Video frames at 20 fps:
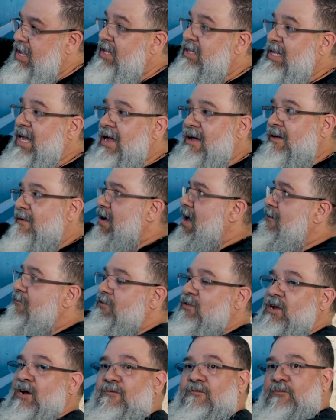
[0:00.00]
that
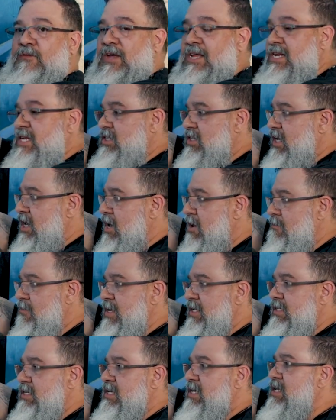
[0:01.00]
after finish
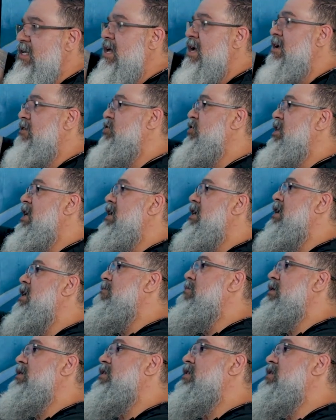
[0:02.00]
everything and check
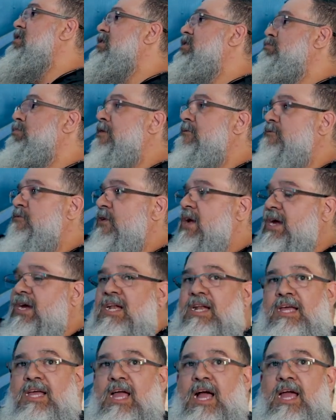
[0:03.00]
everything is
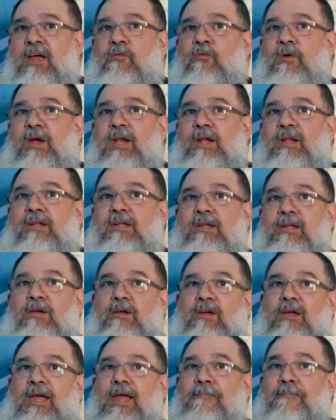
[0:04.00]
perfectly, I will
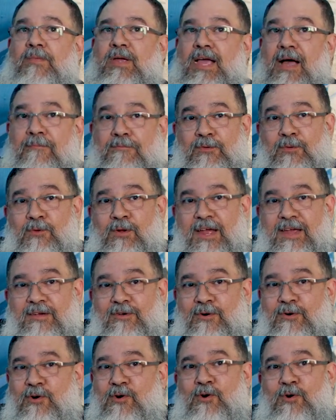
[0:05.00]
encapsulate
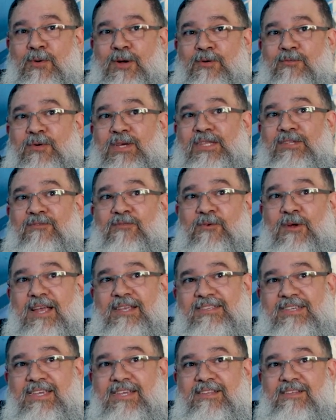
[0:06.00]
or cover with
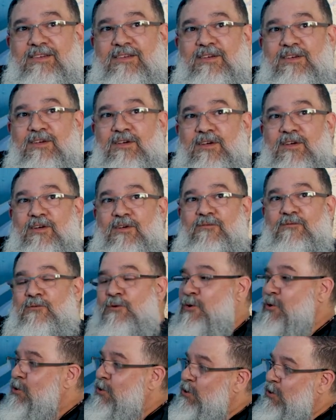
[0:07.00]
resin
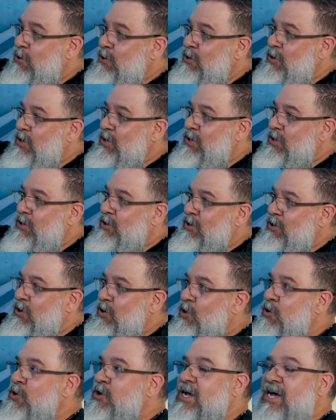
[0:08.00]
for
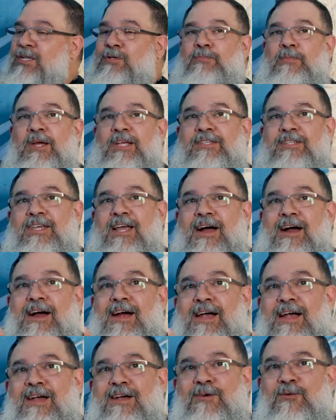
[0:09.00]
look a
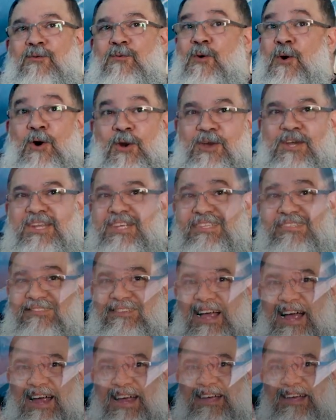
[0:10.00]
special word
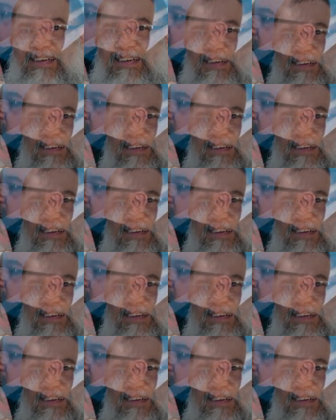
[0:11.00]
inside.